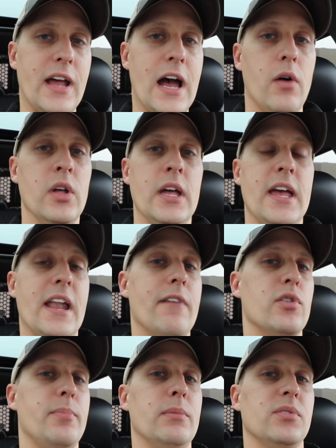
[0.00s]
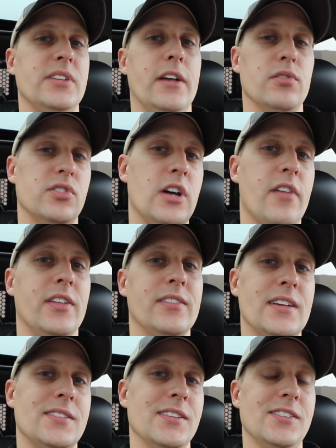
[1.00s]
it out. And I've heard people say there's nothing
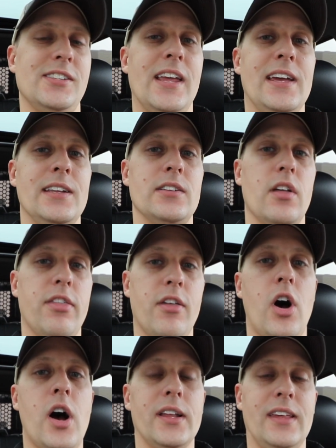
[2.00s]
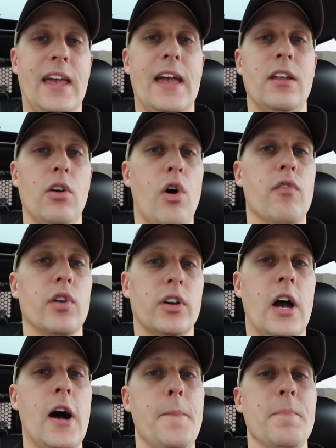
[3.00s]
that sustained thought can't
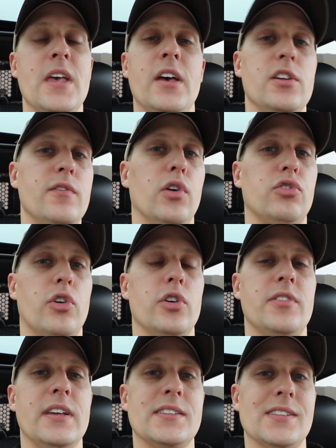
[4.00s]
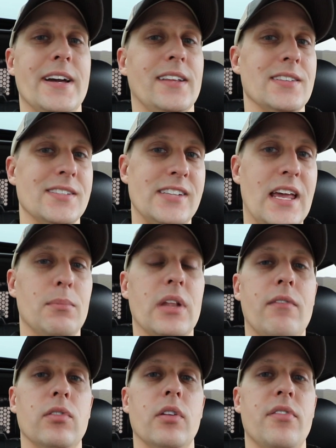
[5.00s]
overcome. You've also heard things like the same
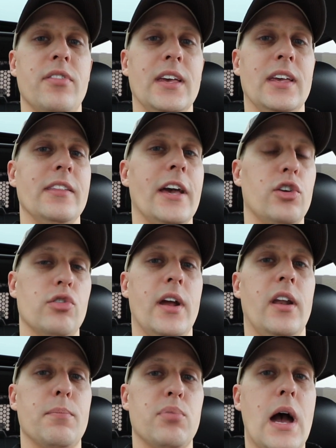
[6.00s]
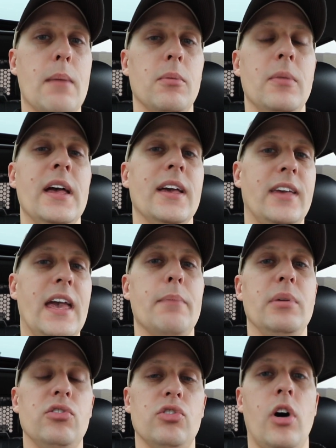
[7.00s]
level of thinking that created a problem can't
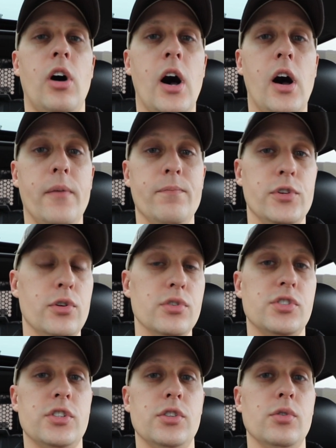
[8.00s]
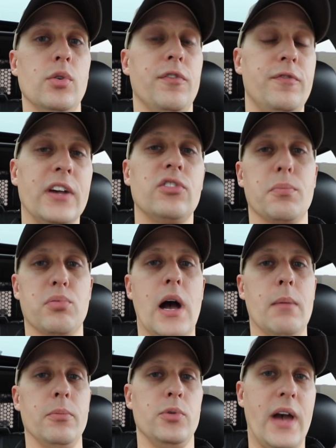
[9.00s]
be so, uh, used to fix a
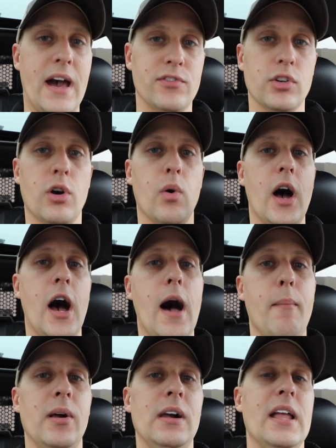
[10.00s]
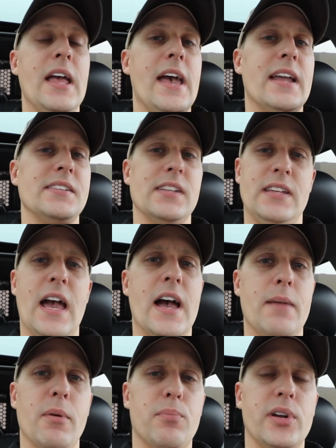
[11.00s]
problem. You have to go up. And I said, yeah, I
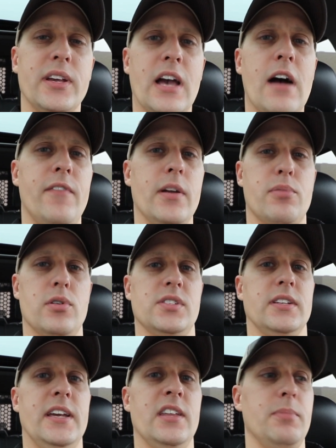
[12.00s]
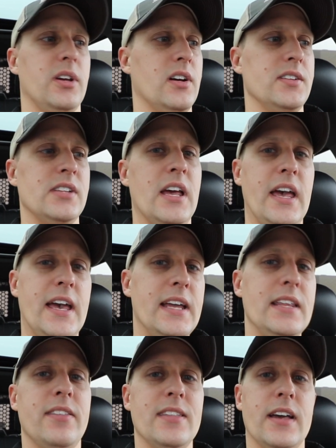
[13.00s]
am a pretty confident person, Keith, because
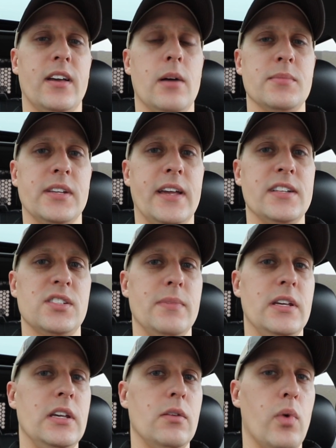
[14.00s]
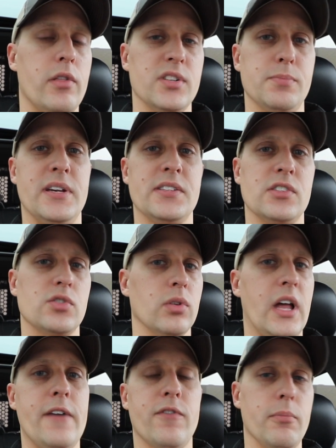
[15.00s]
anything that comes against me, whether it's business or
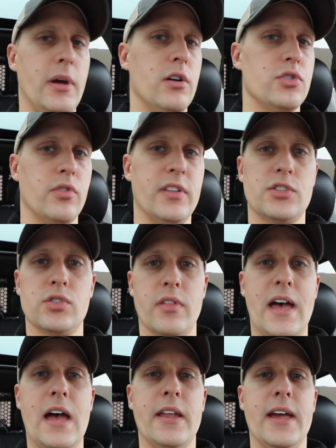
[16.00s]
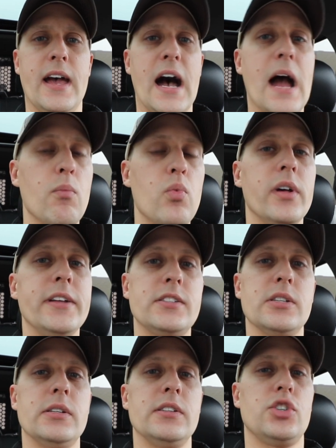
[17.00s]
life or marriage or this or that, I'm willing
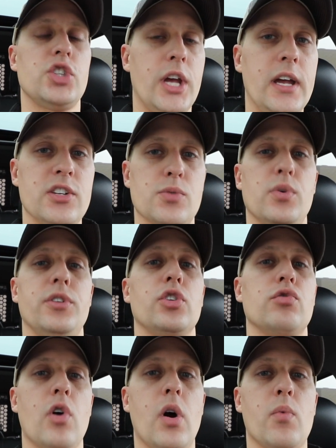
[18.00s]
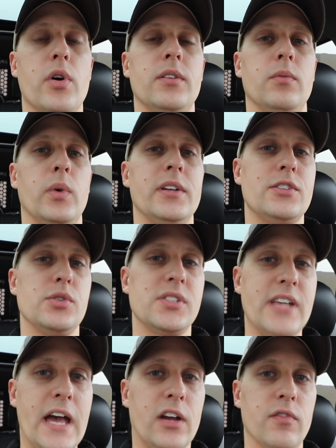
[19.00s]
to change. I'm willing to grow. I'm willing to
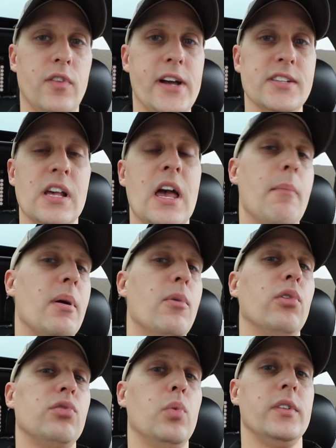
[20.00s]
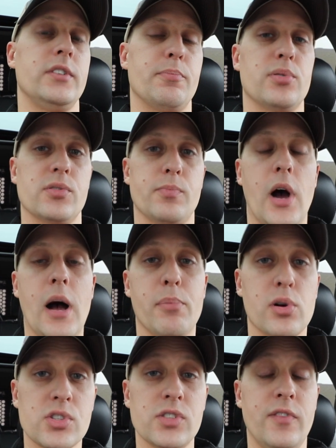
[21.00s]
sacrifice, but I'm also willing to per uh,
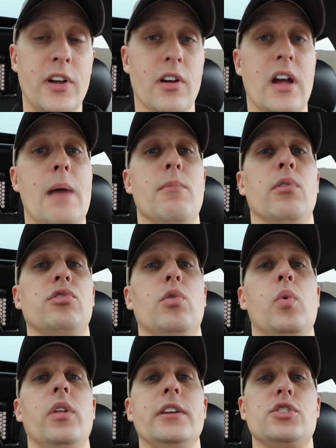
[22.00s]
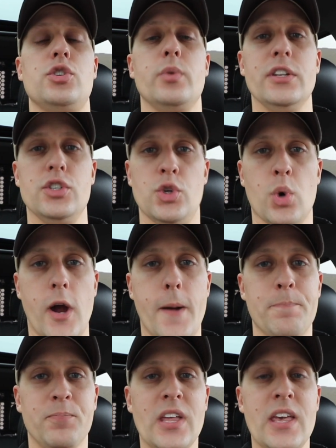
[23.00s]
persevere. I'm also willing to endure.
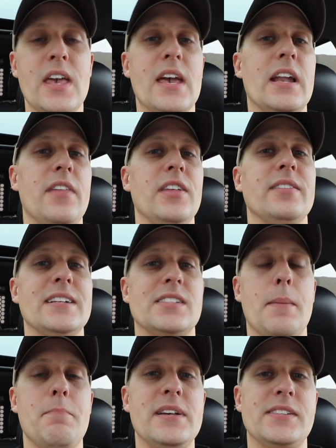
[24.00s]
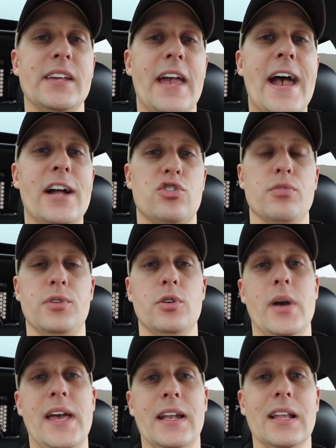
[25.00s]
And I think that's a missing
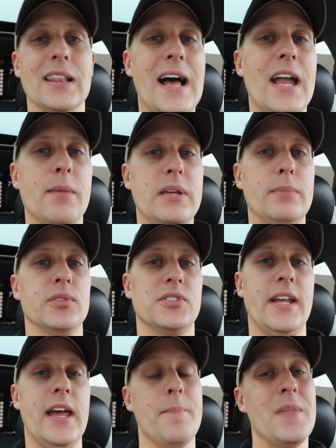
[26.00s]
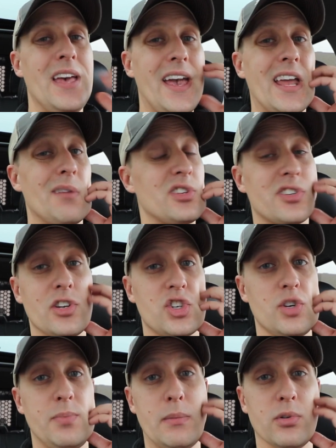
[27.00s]
attribute in a lot of people today. And I'm just going to
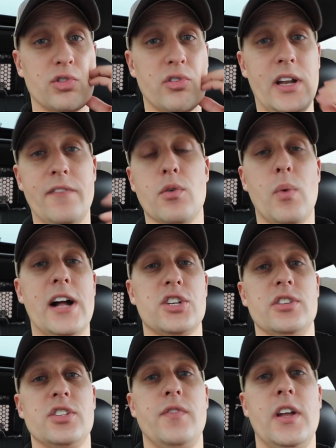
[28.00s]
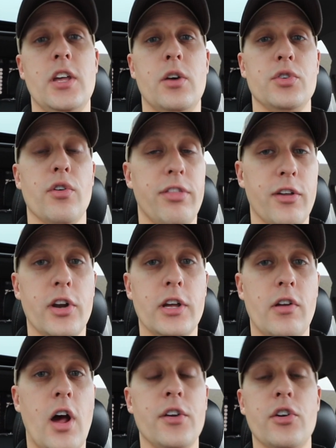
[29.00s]
shoot people straight. If you're watching this video and you're 30
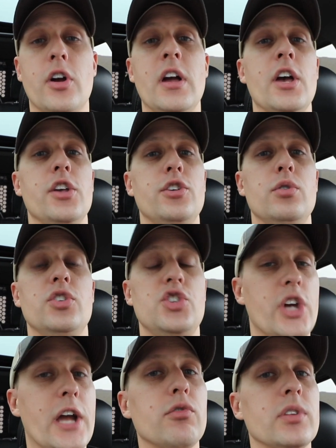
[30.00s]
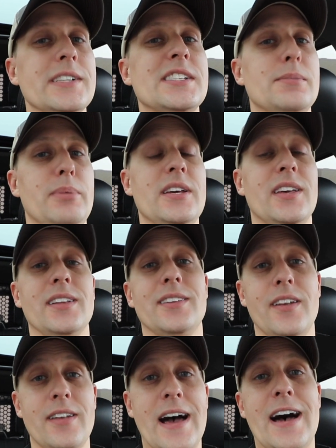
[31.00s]
and under, you generally speaking
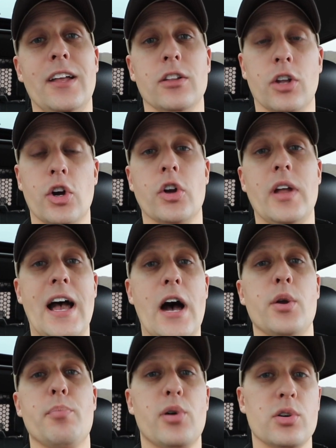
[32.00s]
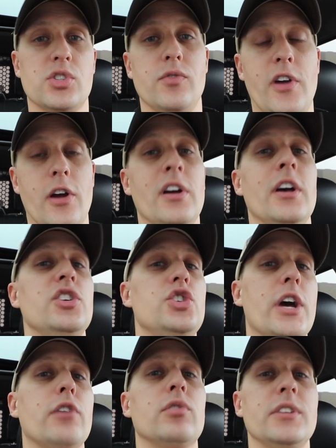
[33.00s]
did not learn how to persevere.
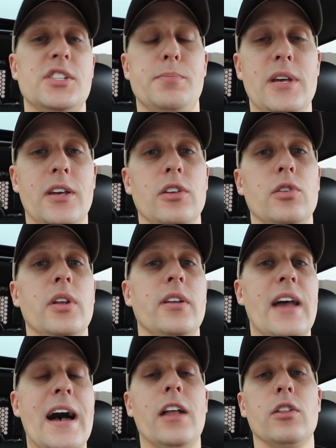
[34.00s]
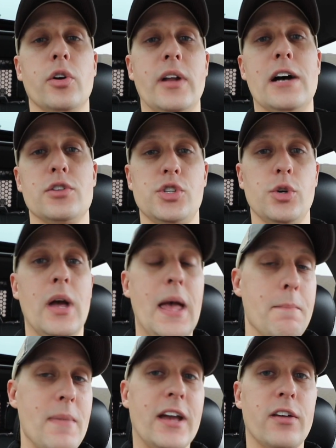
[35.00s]
Generally speaking, you did not learn how to
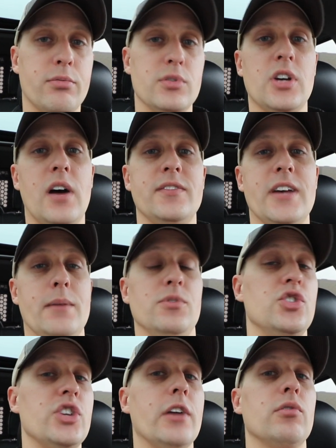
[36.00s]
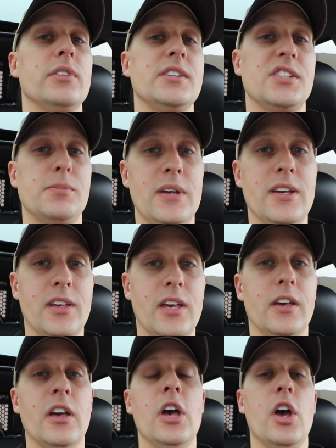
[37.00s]
make it through tough times. Generally speaking,